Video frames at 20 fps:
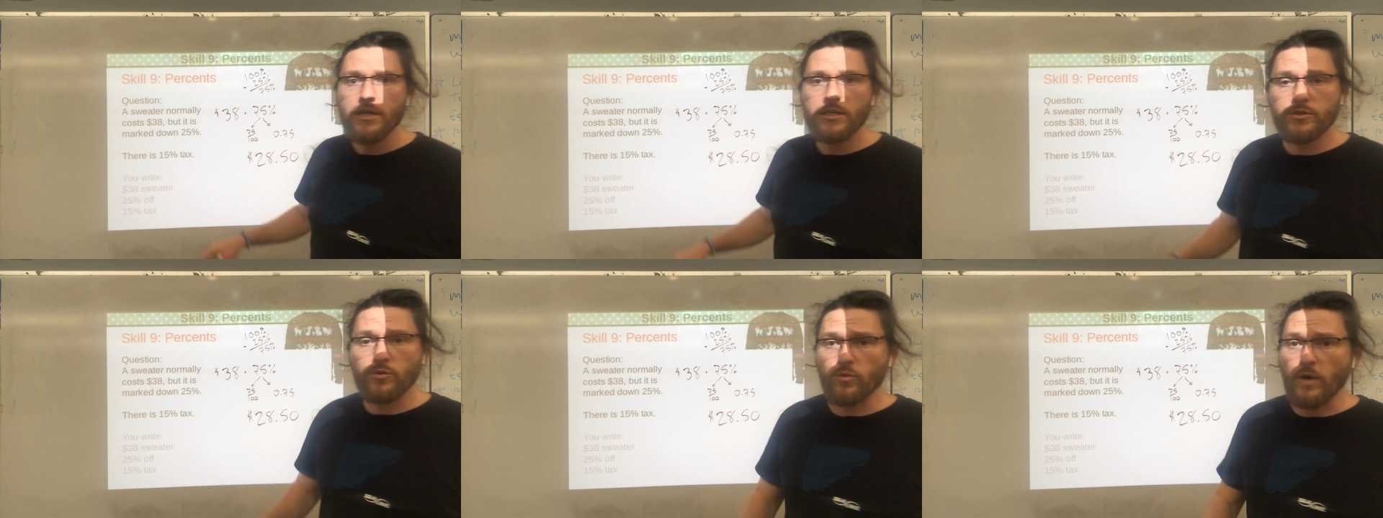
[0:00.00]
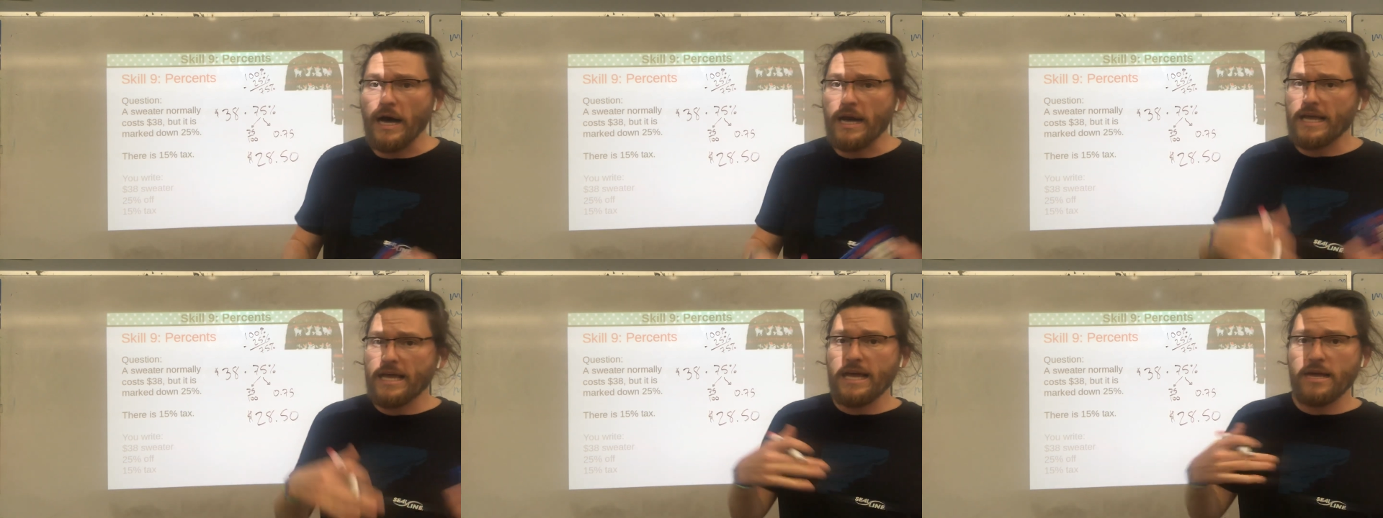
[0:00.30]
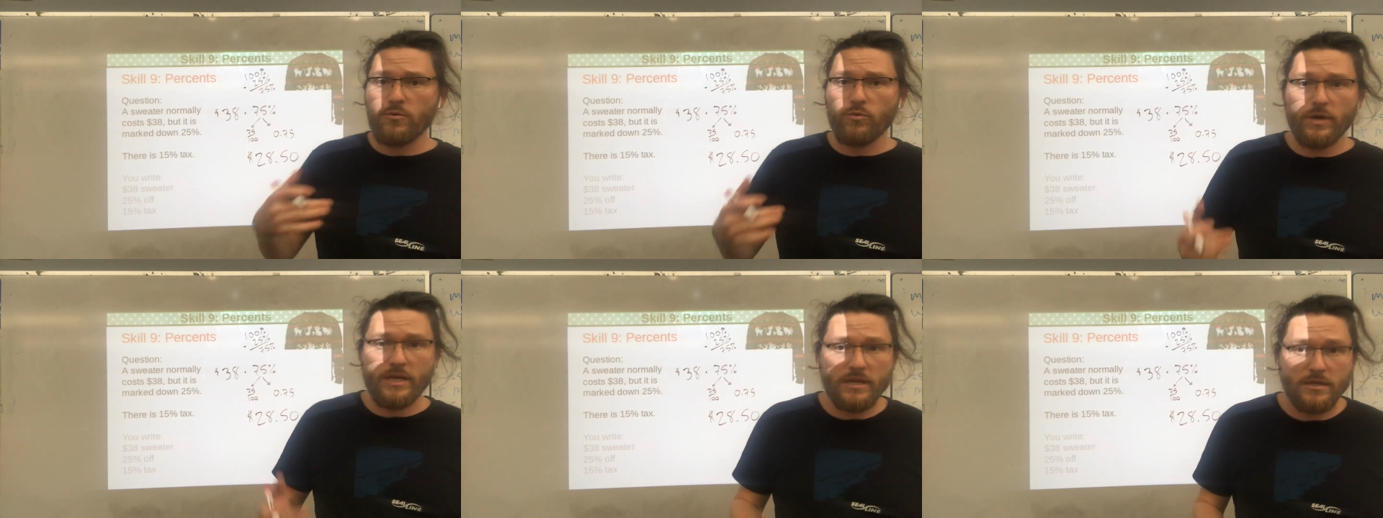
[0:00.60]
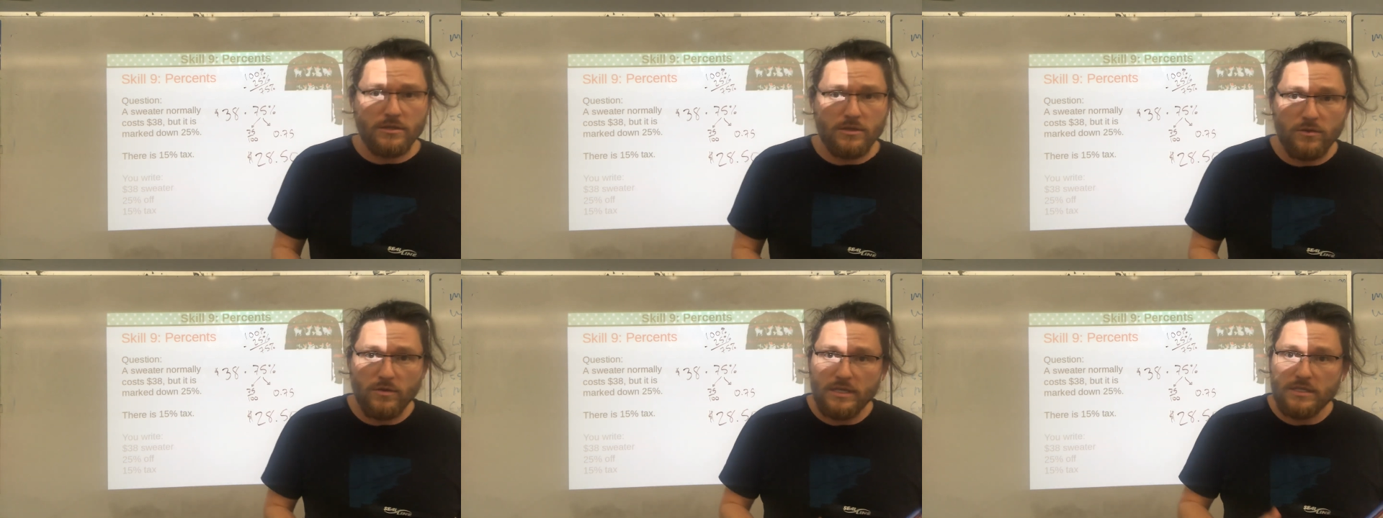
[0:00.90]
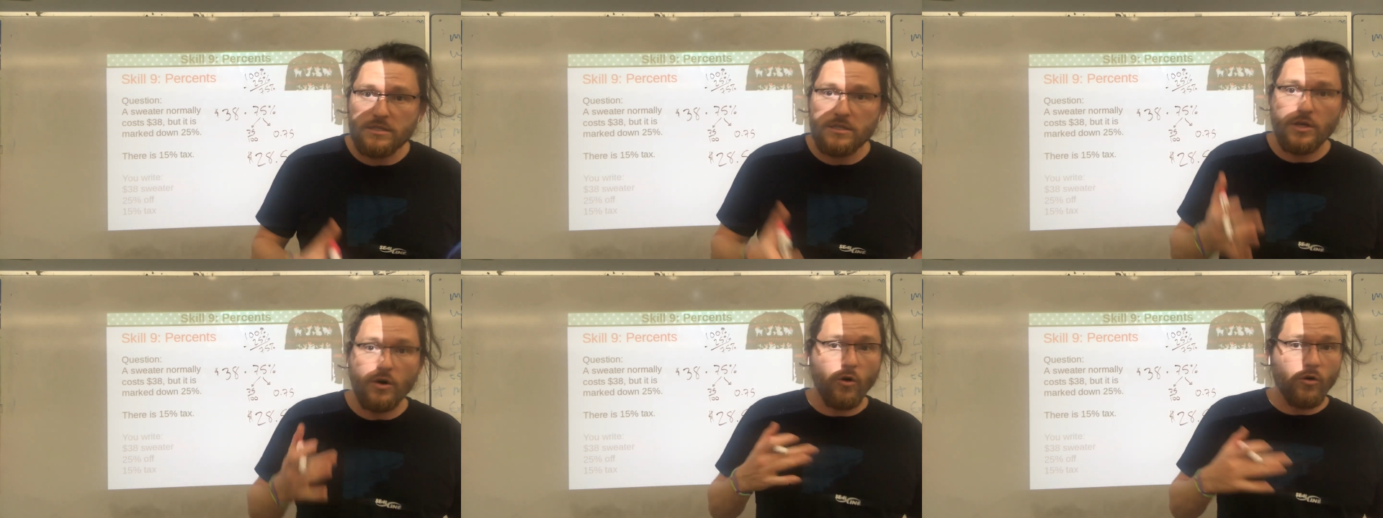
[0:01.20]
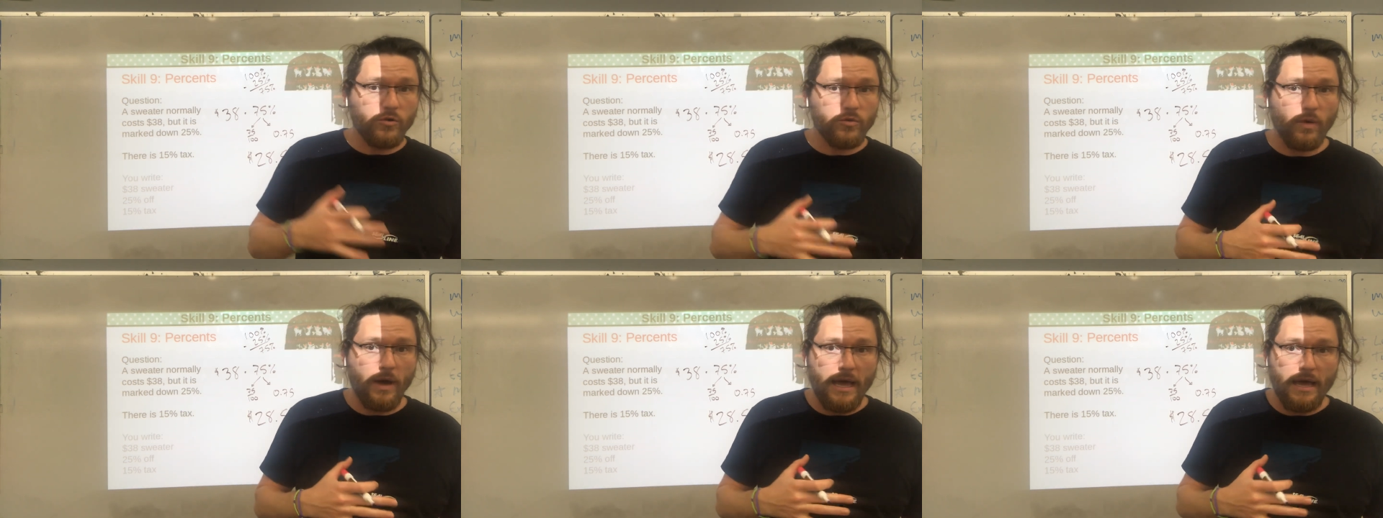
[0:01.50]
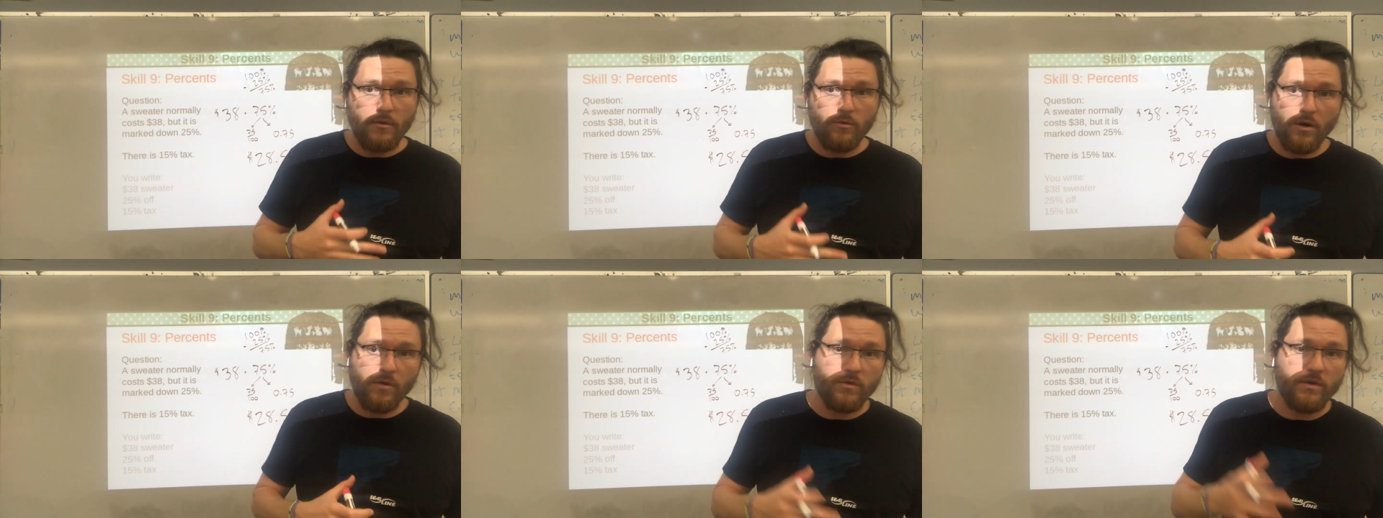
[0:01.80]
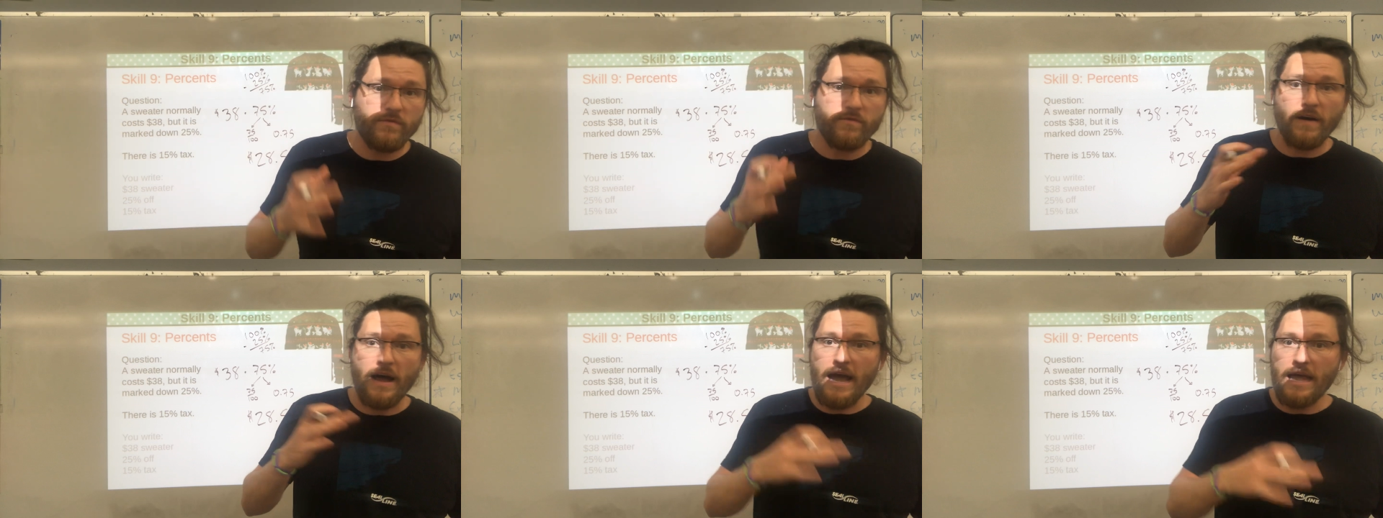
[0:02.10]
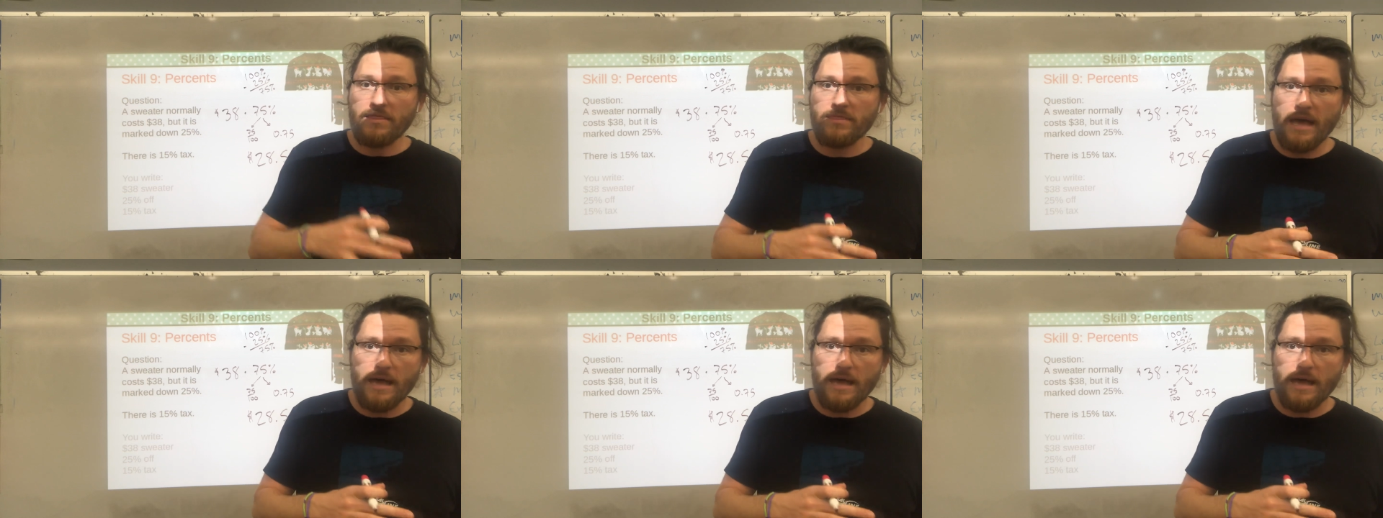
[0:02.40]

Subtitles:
so again, we could do this the old way where we find